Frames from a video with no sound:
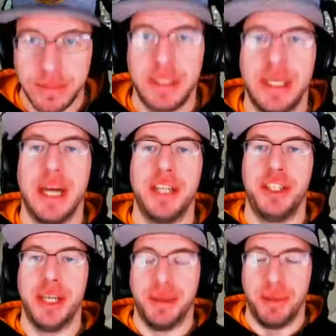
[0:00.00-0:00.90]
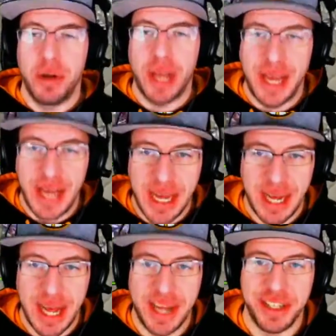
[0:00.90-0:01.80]
Gotcha. Okay,
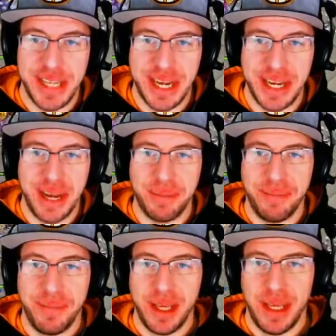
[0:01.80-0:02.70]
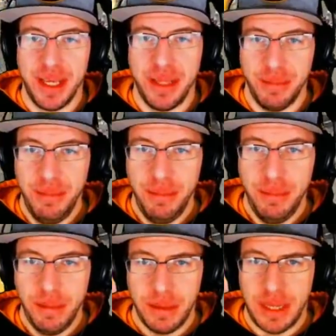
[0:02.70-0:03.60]
I understand now.
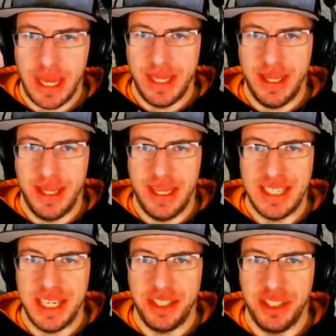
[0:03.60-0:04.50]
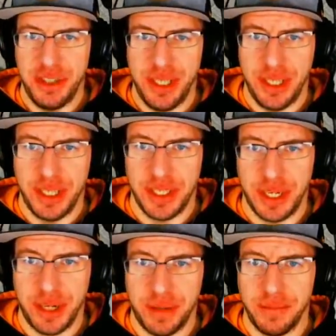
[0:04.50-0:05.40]
That's actually really good to
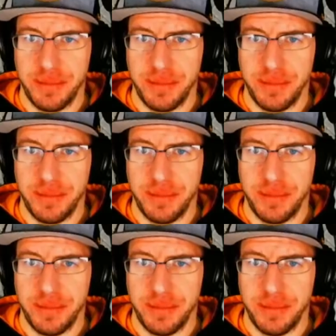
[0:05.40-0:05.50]
know.